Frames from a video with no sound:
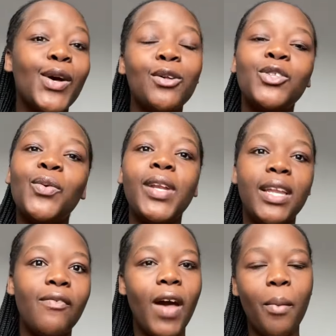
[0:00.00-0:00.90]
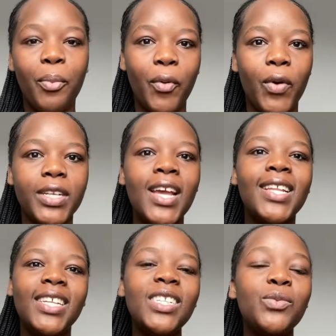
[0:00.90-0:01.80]
also live abroad.
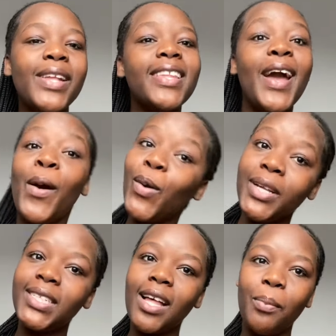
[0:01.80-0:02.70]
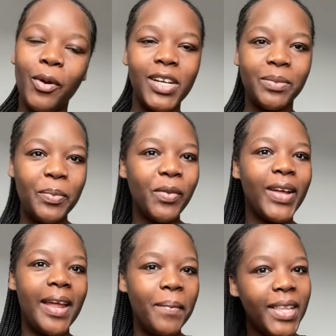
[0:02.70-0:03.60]
This is one thing I always tell Polish people
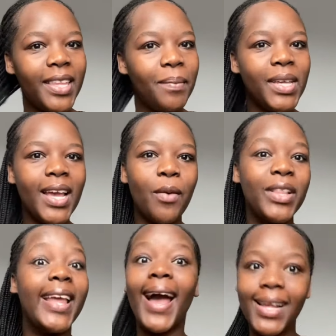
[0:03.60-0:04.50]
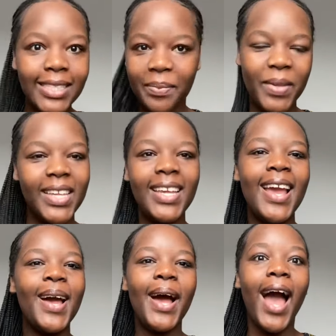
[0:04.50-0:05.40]
when I meet them here, when they ask me,
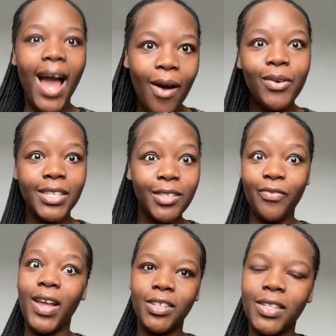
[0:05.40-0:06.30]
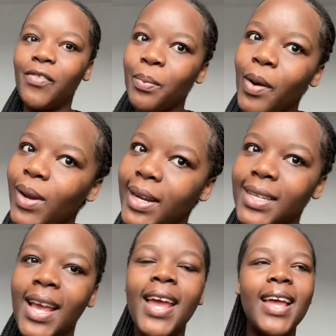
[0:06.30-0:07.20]
how did you find yourself in Poland?
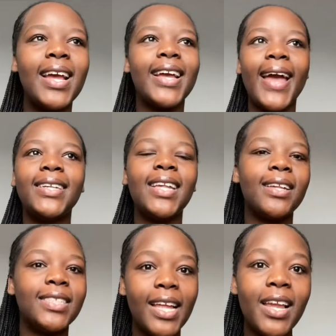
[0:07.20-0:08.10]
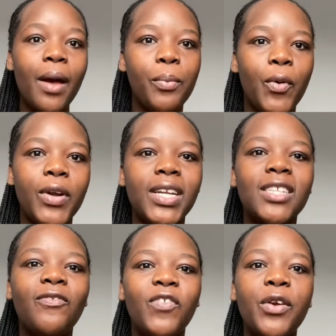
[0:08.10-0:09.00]
Guys, studying abroad
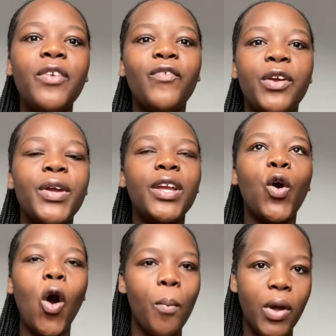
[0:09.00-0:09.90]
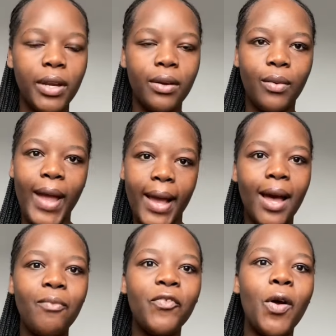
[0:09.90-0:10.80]
is very, very common where I
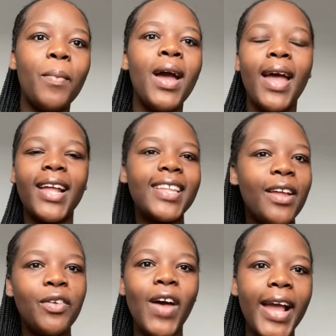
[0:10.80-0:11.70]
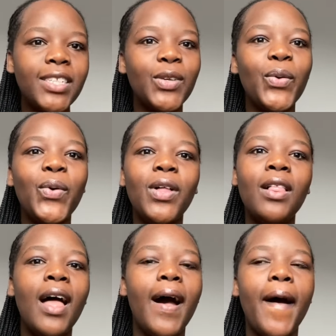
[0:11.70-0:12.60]
come from. At the end of high school,
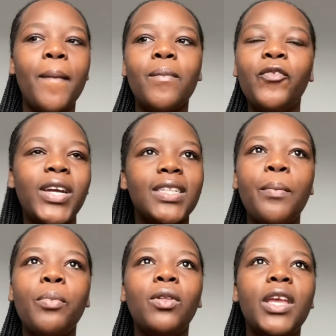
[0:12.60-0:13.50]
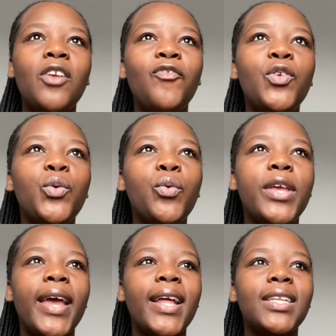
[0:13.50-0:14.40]
for example, if you
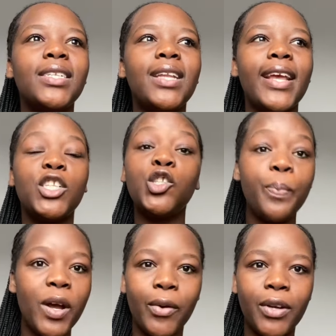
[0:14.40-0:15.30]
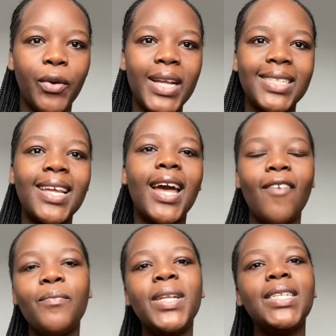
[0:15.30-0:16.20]
get like super good grades, the
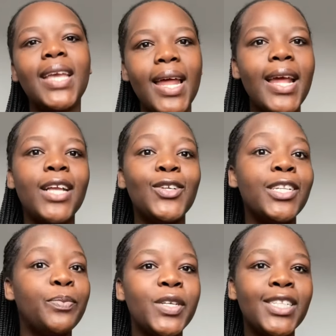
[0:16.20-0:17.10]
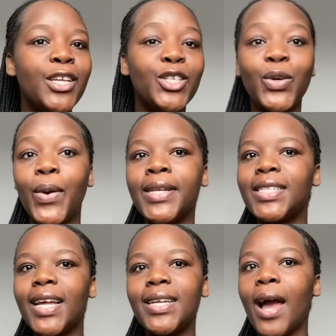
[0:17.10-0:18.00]
government can actually sponsor you to go and
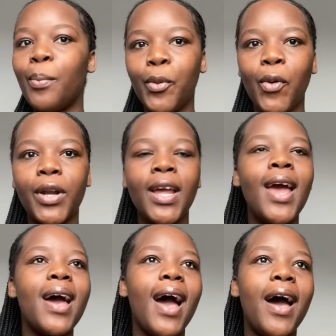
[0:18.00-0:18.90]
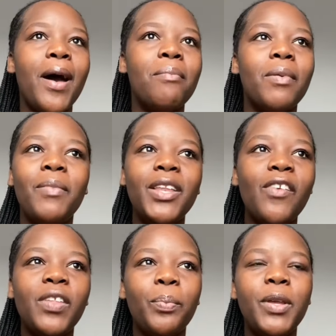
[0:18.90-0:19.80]
study abroad. Many
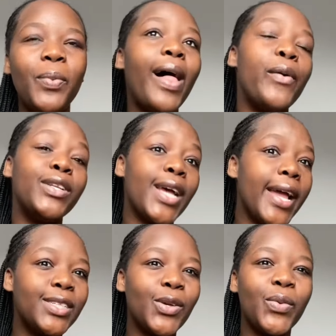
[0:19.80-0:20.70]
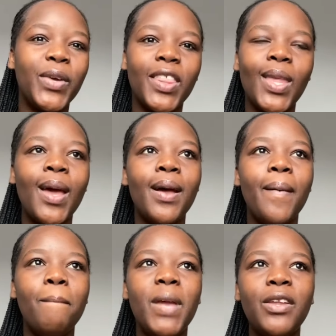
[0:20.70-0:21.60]
of the people I went to high school with,
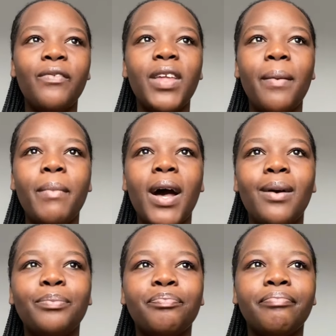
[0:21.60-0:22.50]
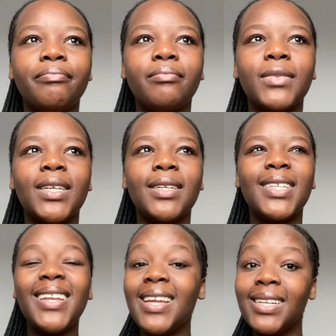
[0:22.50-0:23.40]
many of them
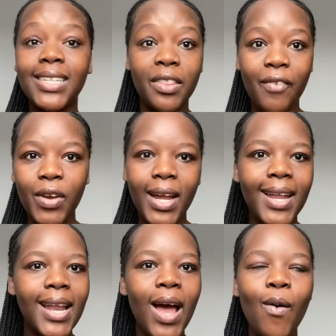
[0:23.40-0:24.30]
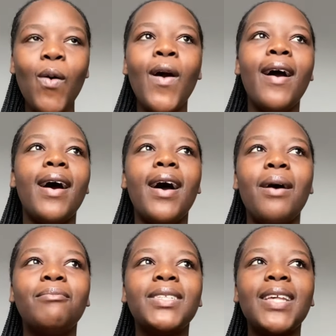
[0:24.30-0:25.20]
study in South Africa now.
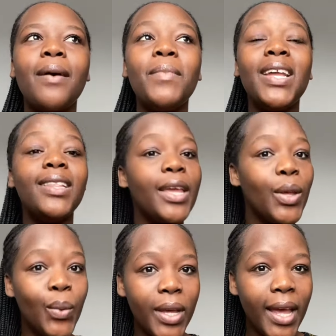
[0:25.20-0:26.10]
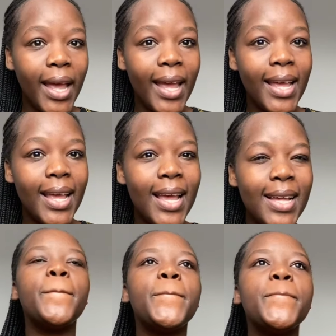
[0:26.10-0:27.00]
Some in the UK,